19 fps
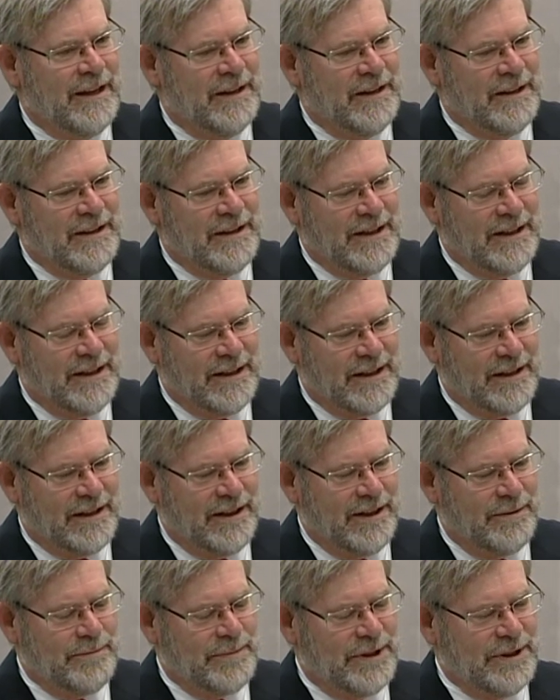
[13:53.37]
The
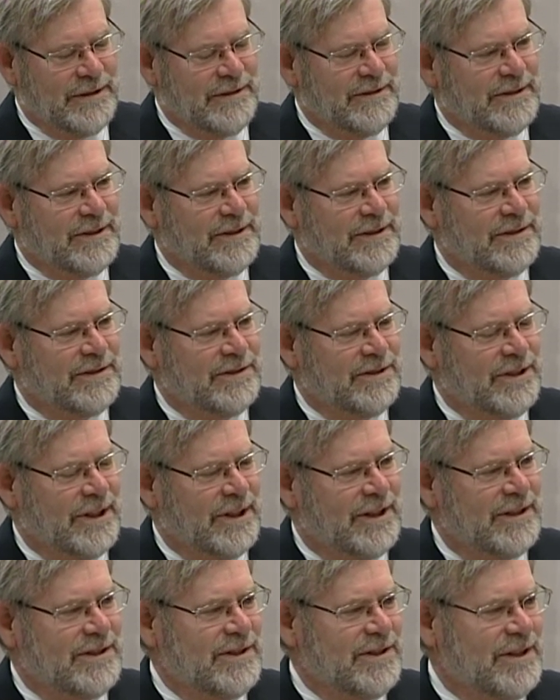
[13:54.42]
incumbent is
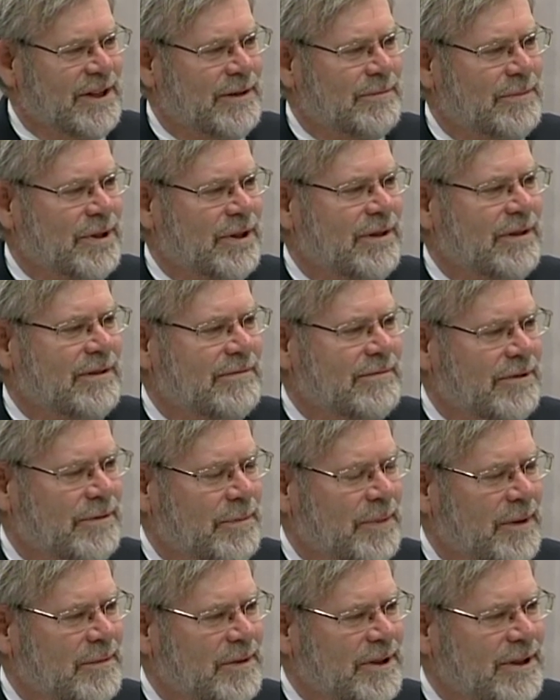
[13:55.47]
Don Stenberg,
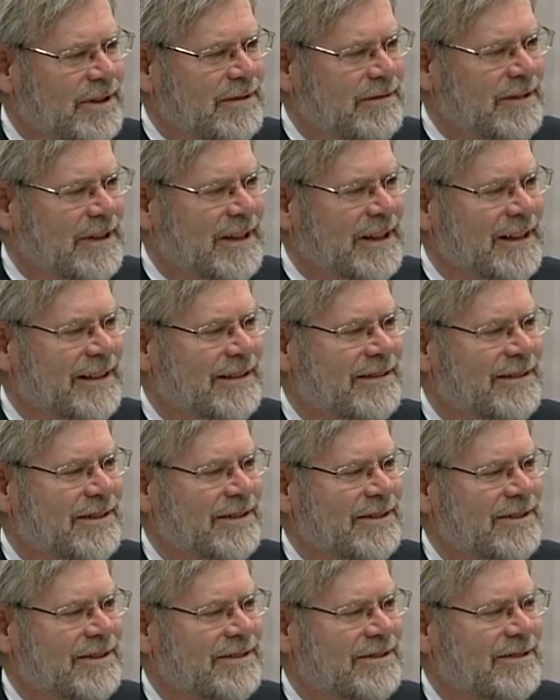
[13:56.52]
Republican, and
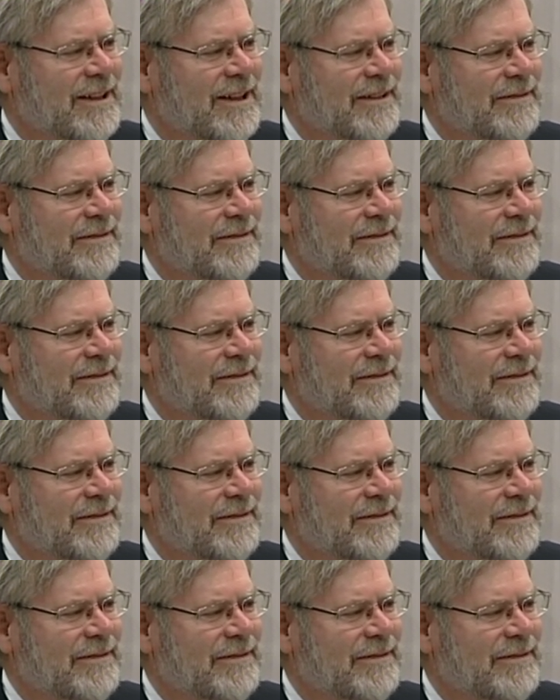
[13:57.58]
this,